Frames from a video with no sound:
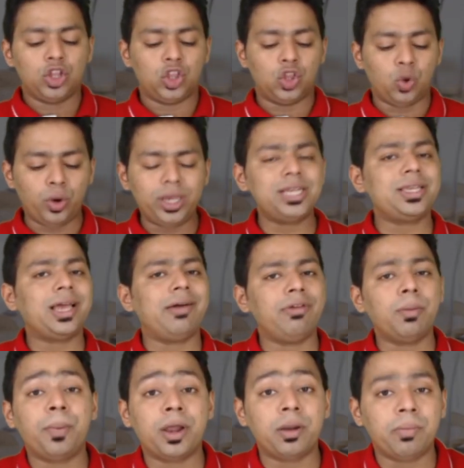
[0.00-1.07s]
though he is
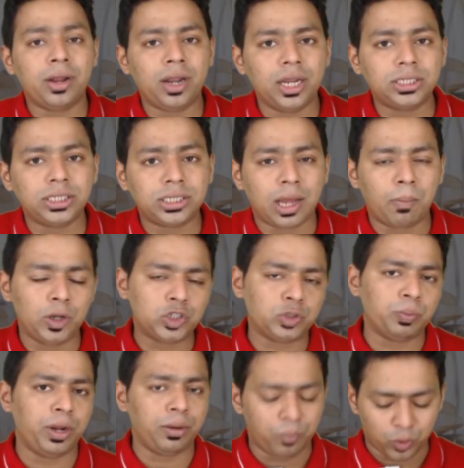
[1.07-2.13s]
having permanent
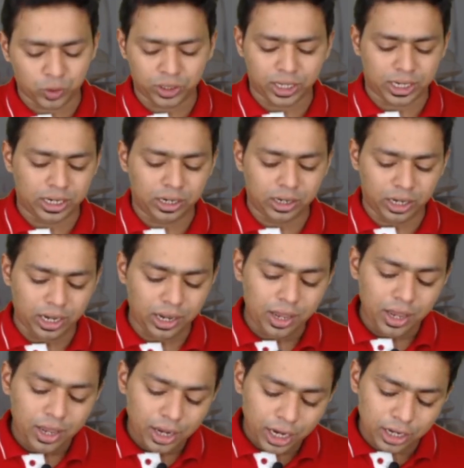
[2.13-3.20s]
establishment in both the country,
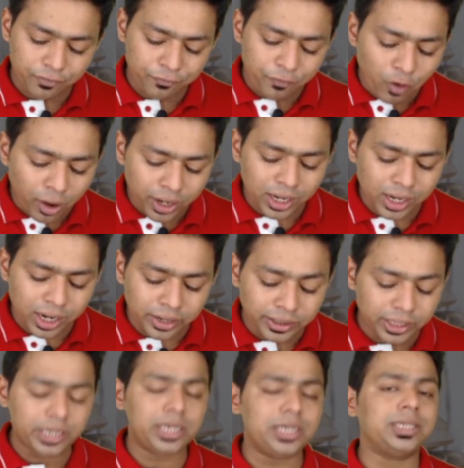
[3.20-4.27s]
in a foreign
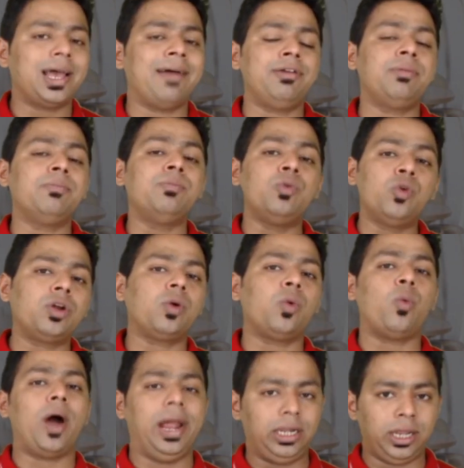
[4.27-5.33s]
country he is having more
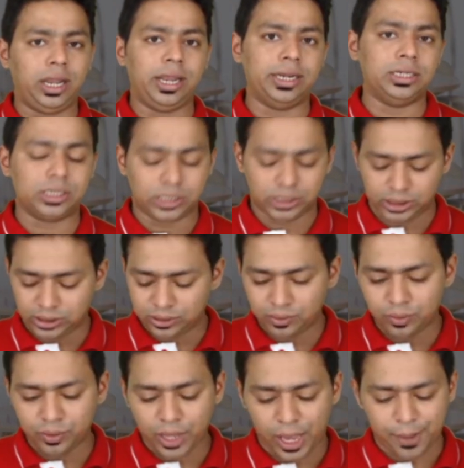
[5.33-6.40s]
vital interest.
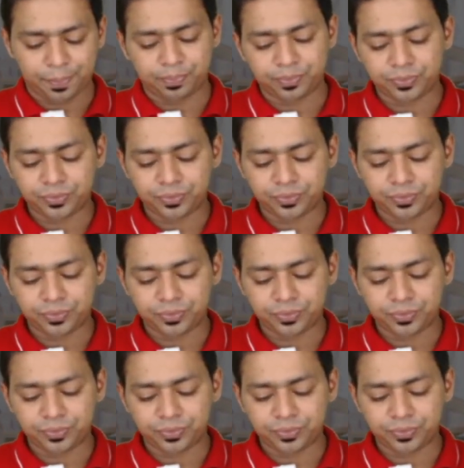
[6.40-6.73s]
Okay.